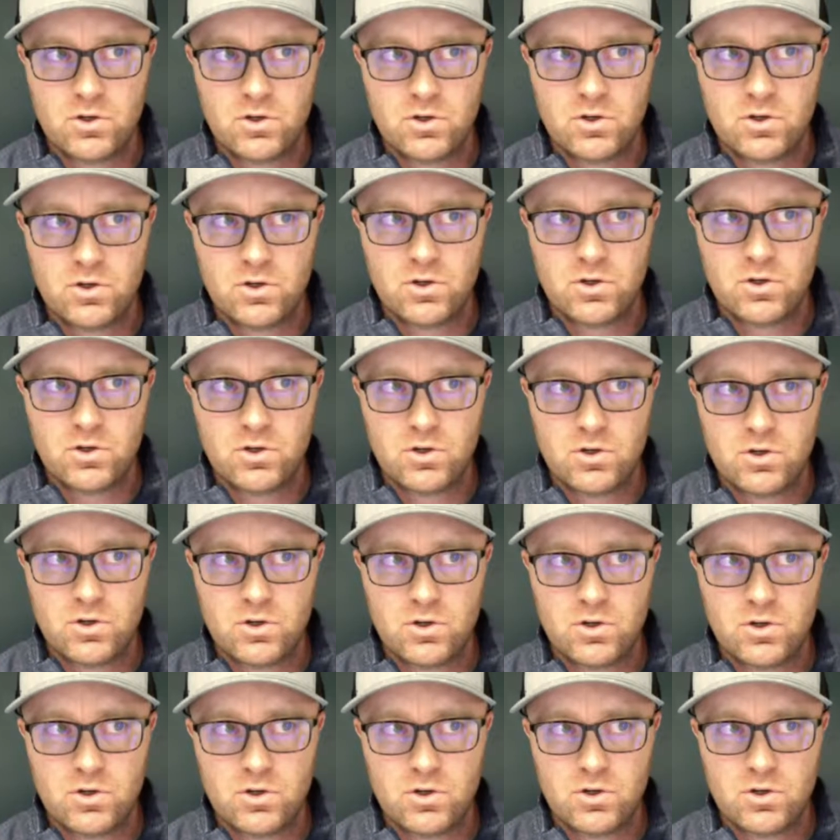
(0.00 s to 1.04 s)
me
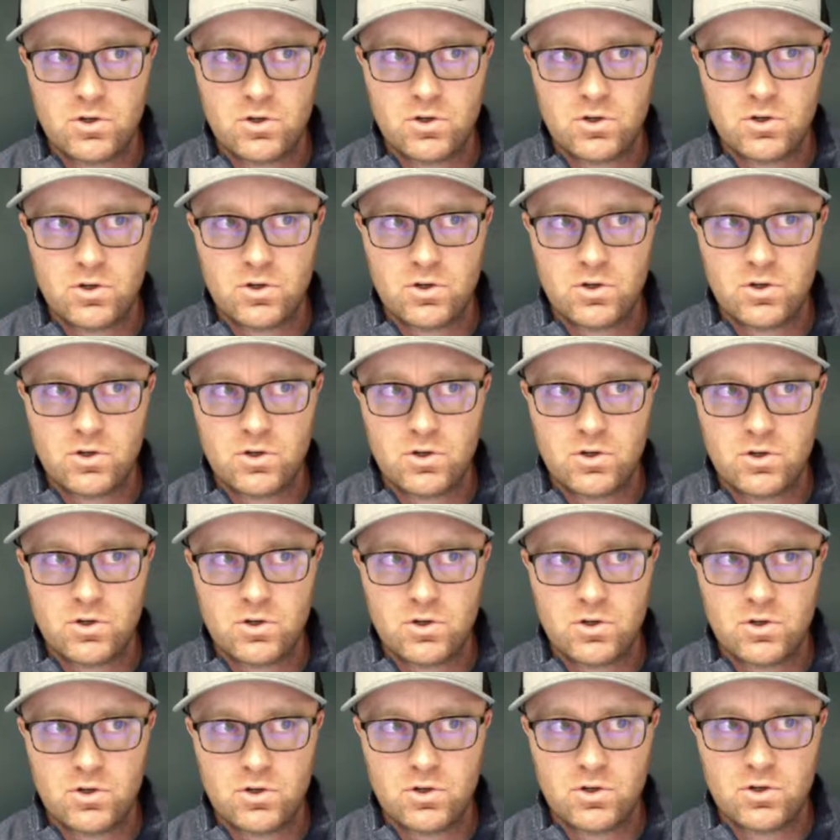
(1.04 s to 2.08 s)
the
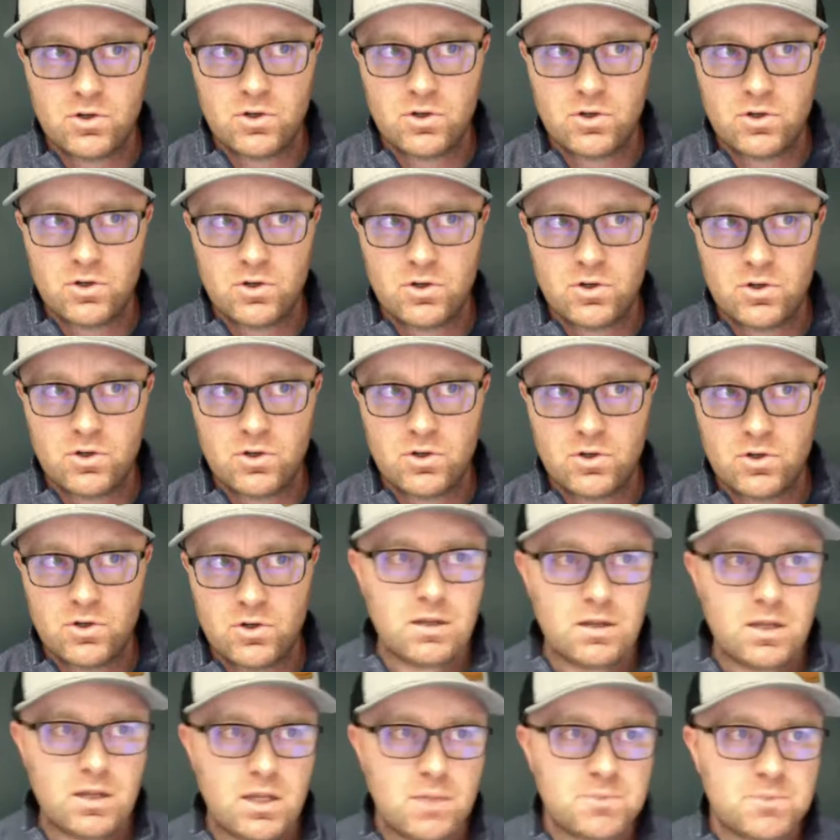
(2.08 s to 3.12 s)

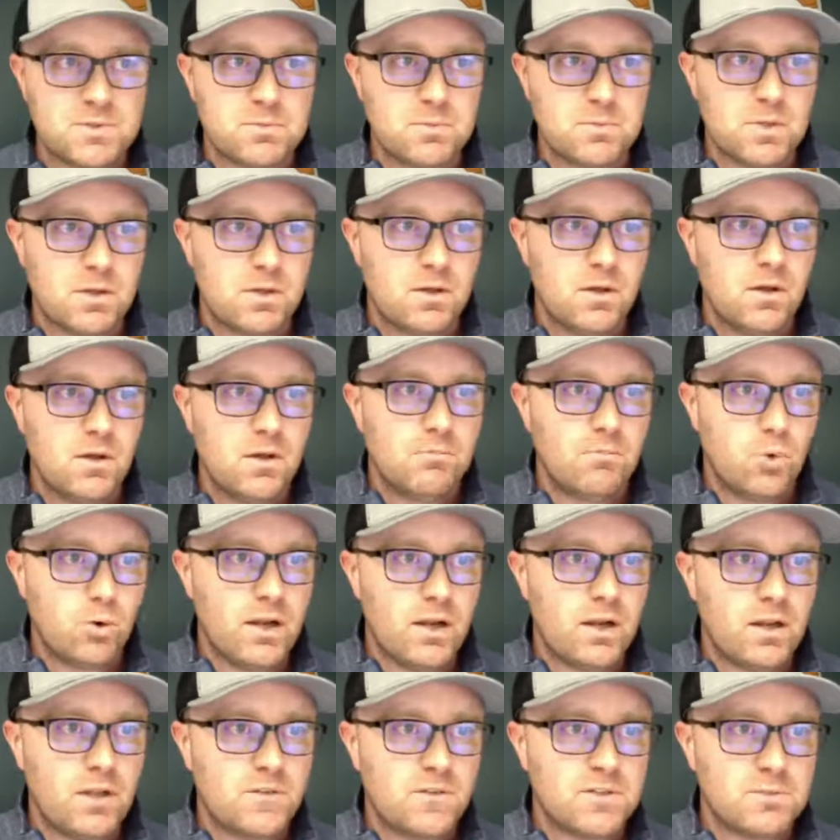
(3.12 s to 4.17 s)
appreciate it? Keeps me
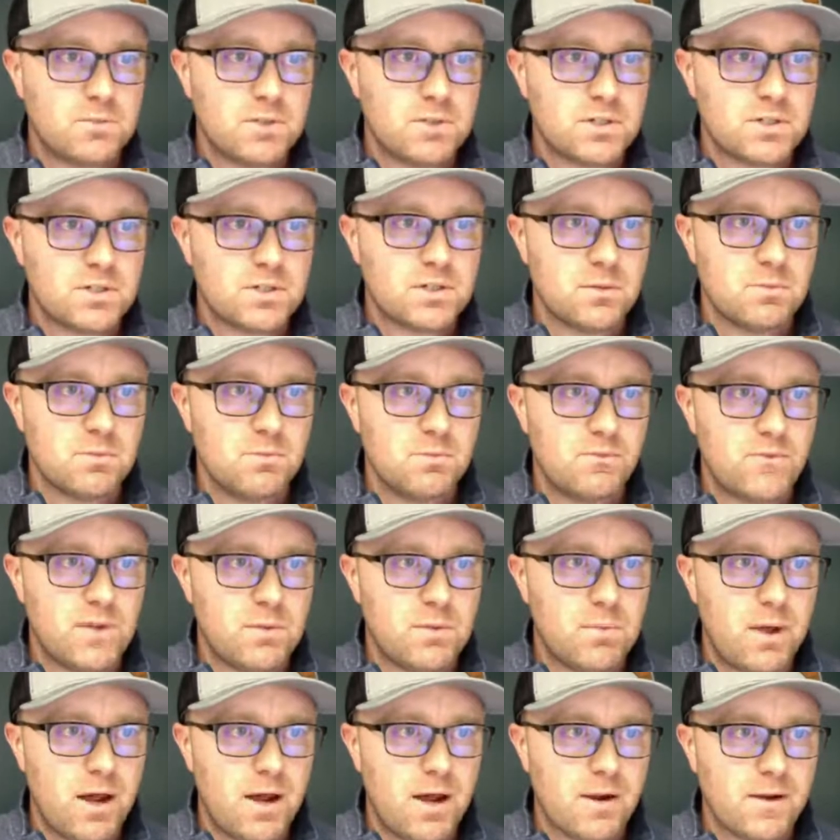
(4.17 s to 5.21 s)
motivated, gets me
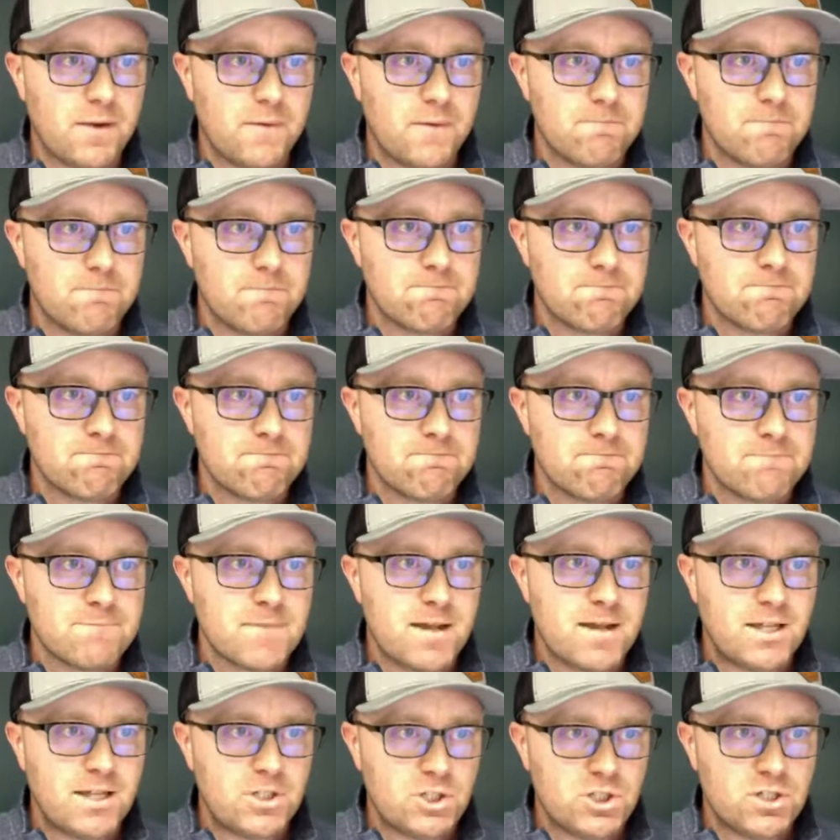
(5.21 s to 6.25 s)
some feedback.
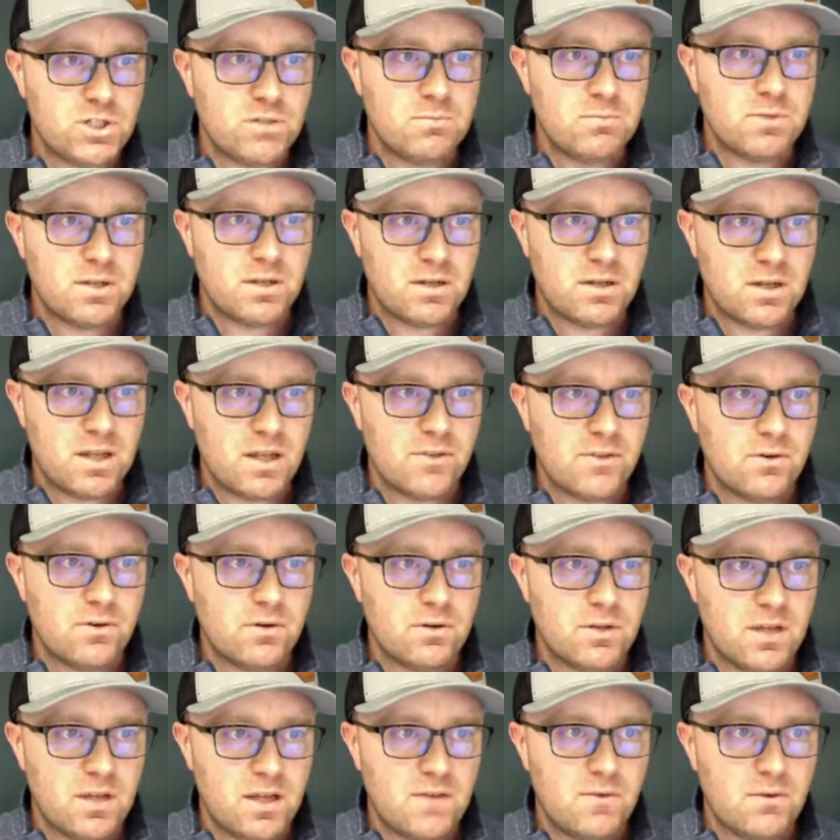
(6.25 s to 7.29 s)
Hi, Jim and
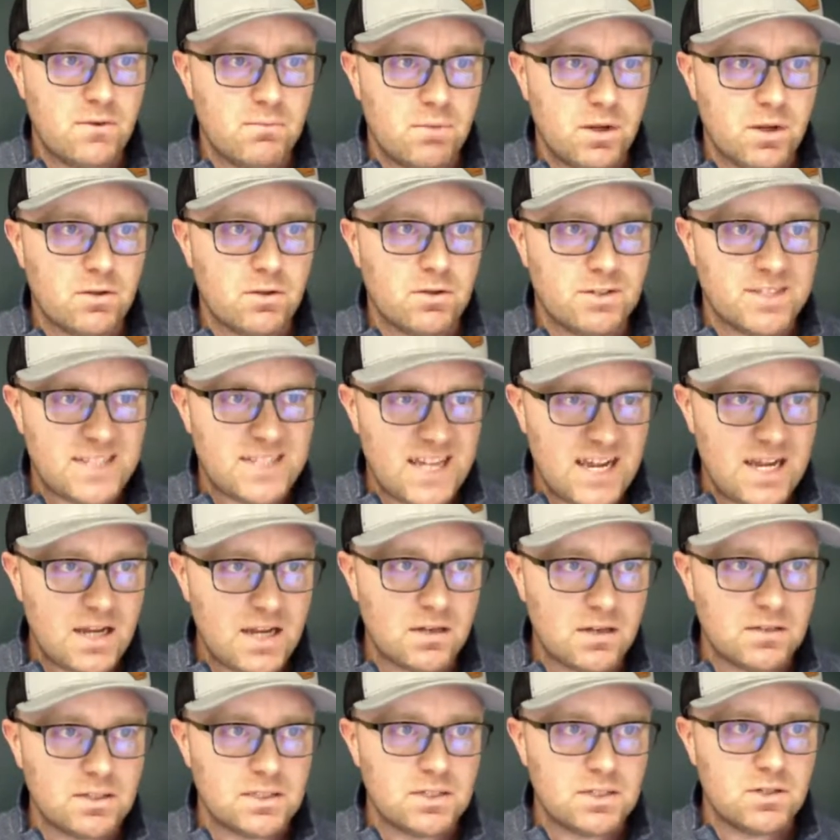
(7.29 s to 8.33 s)
Heather and David and Michael and Tate.
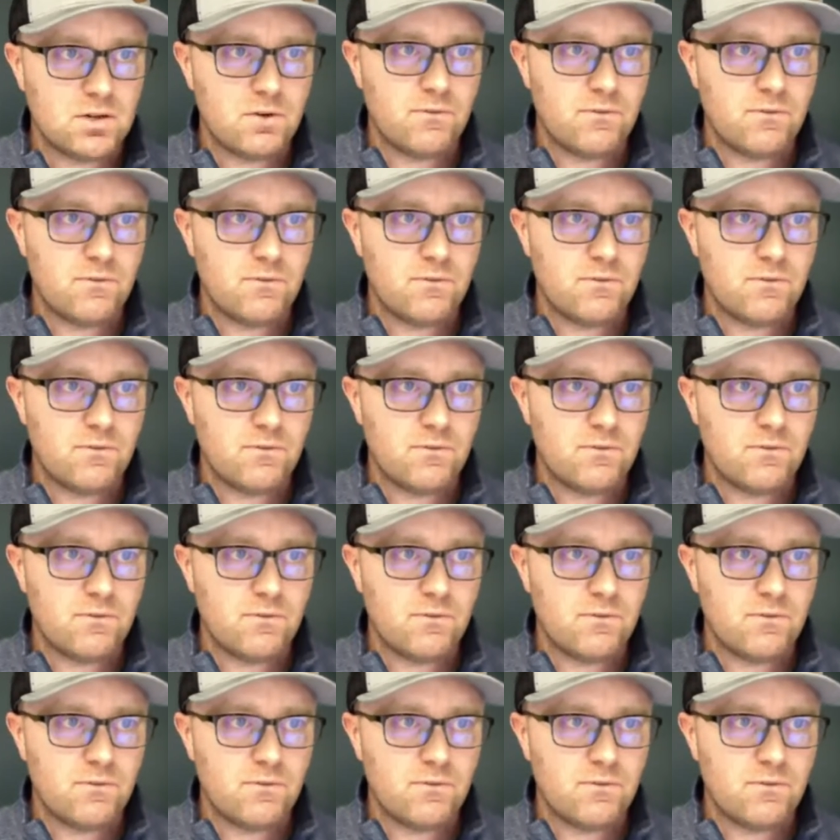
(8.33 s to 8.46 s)
I see your